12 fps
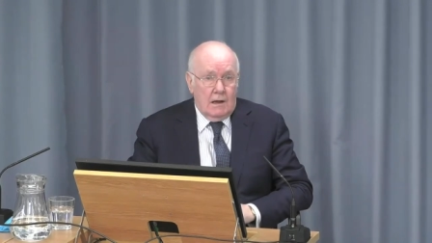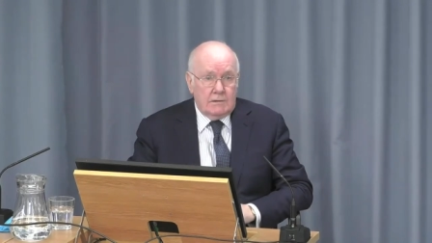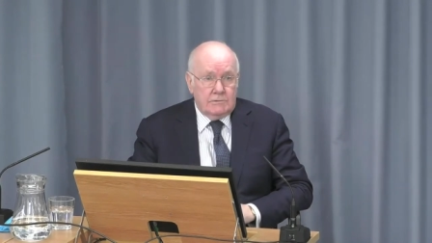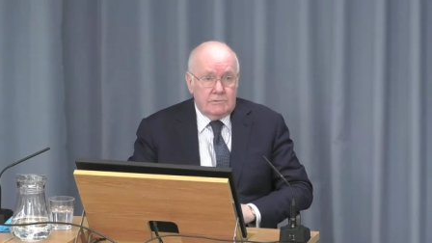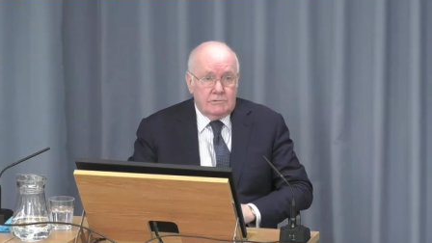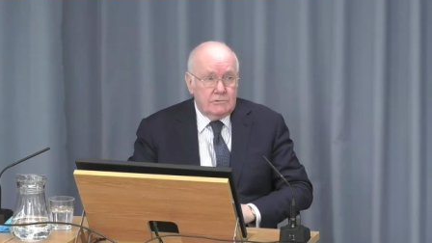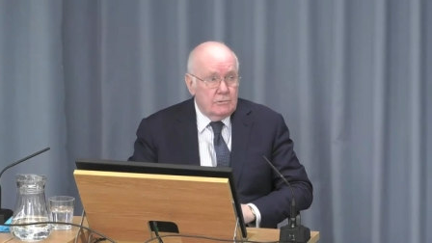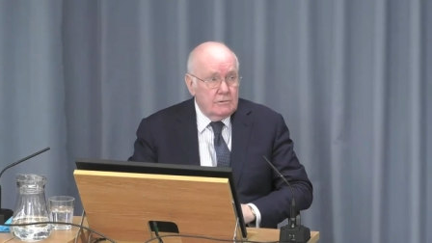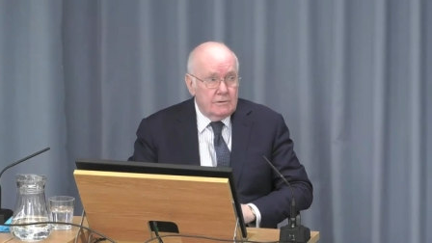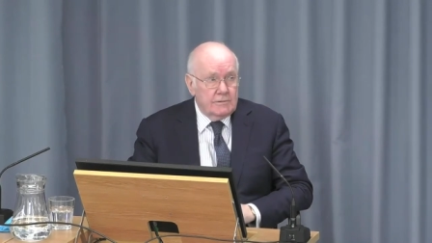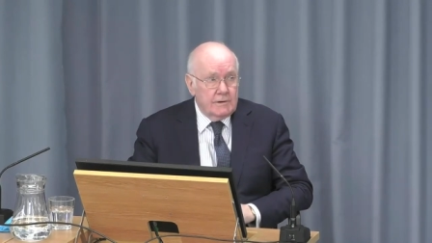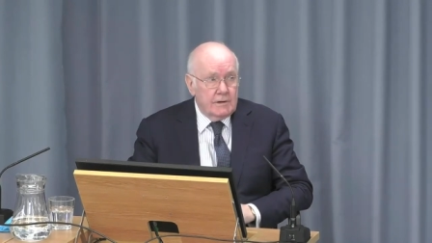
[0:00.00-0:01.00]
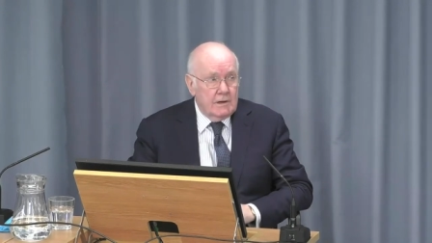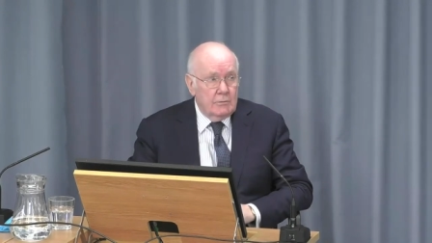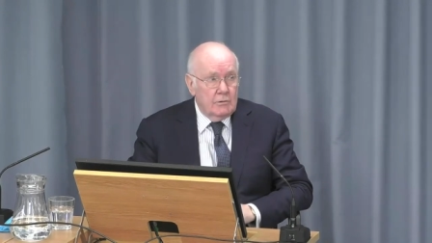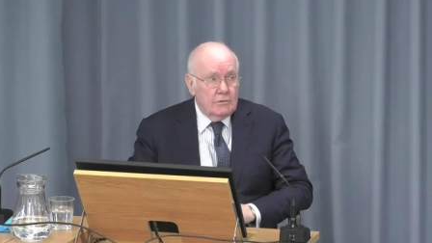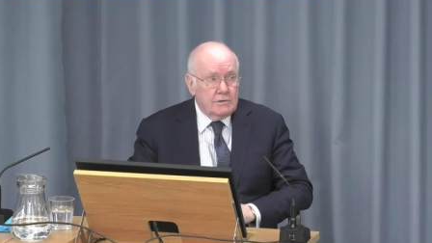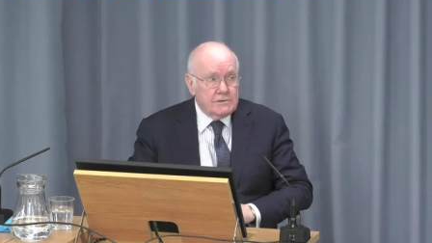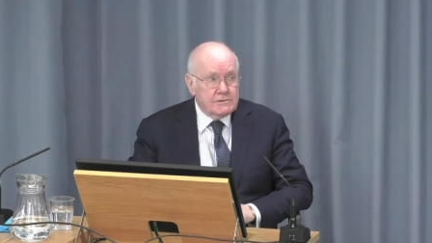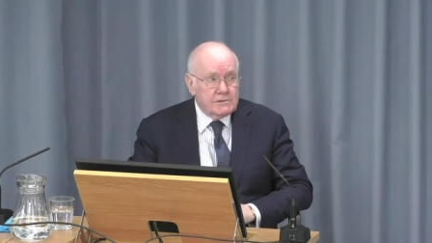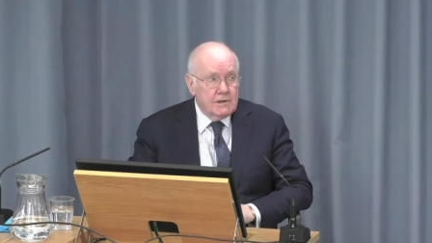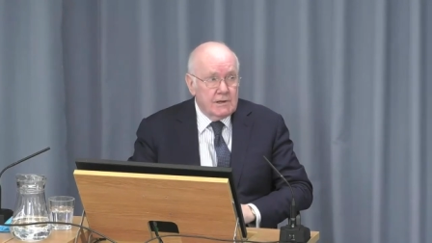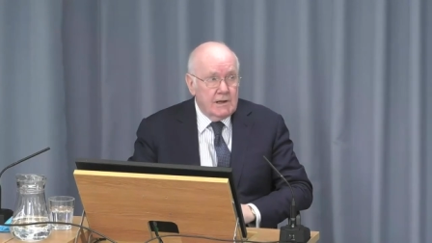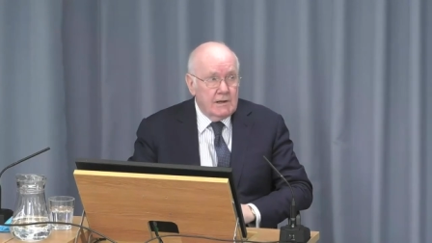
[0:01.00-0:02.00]
I don't think I
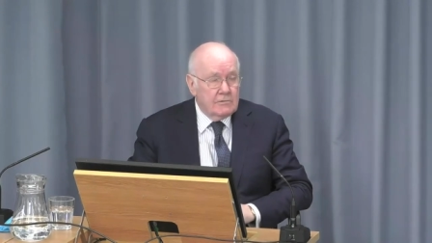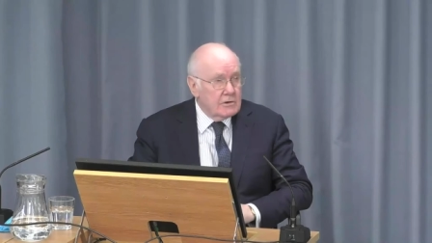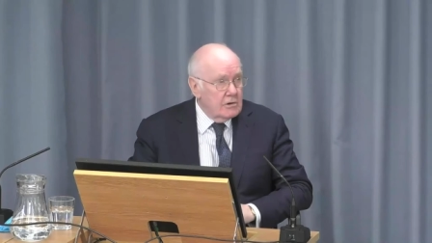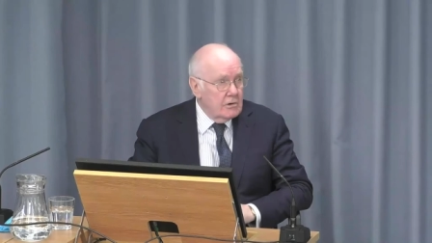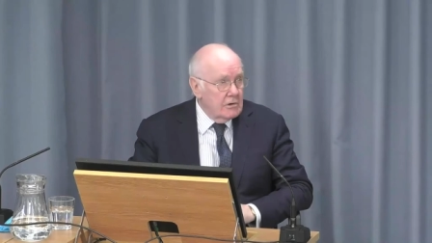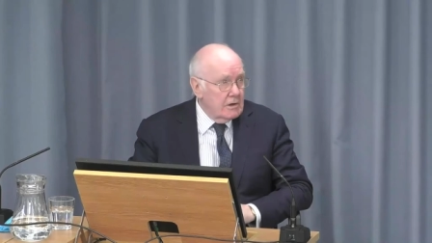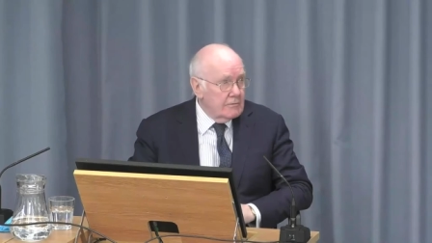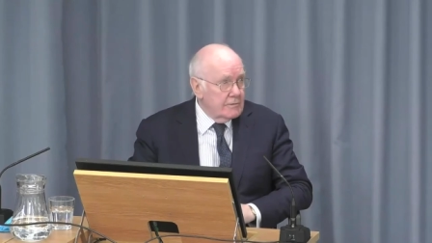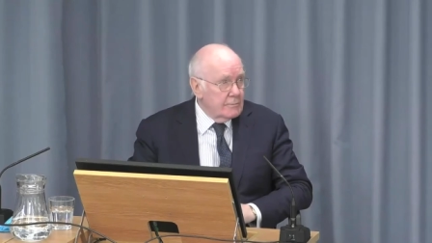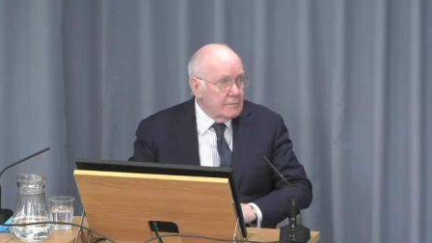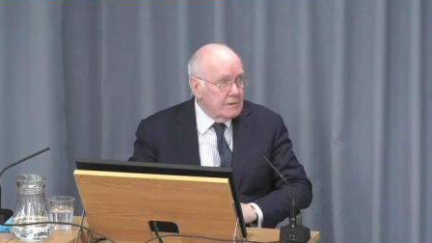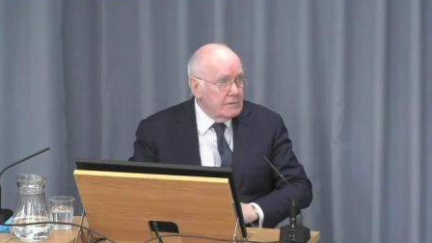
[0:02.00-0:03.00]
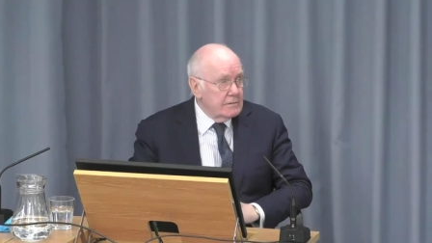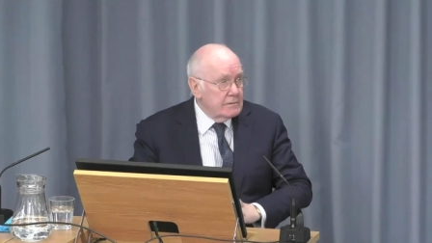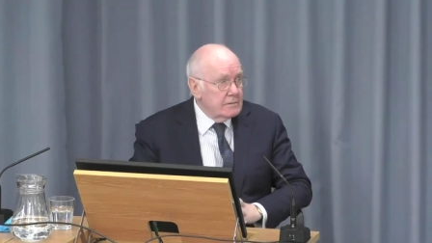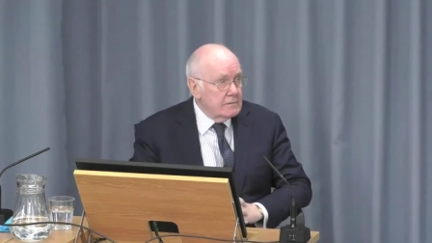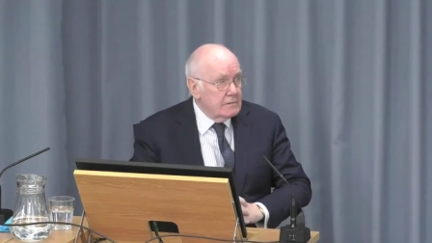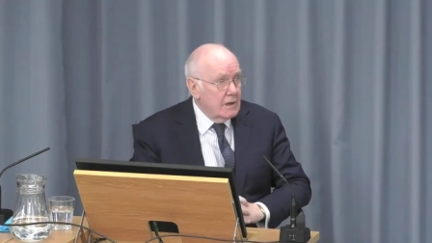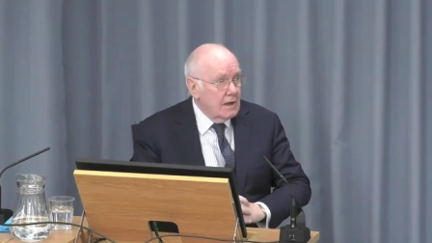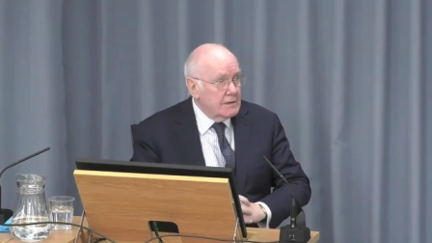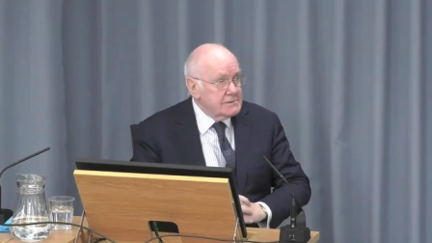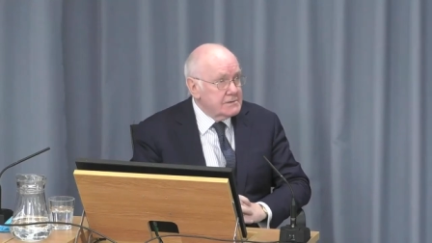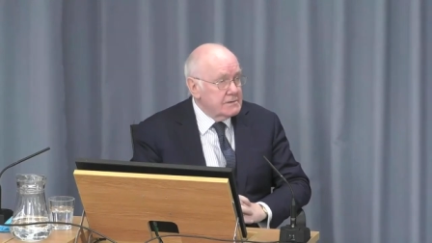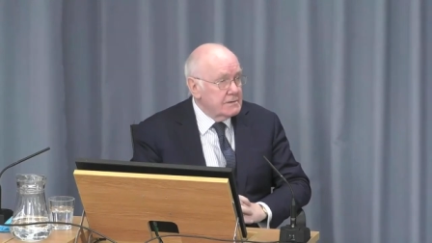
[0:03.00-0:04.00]
was. I can't recall having been
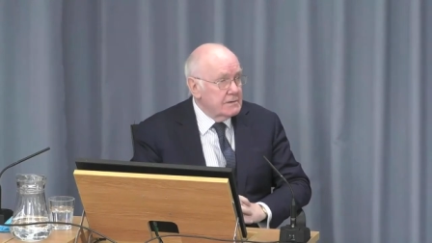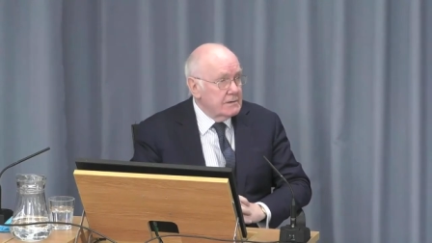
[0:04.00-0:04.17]
asked.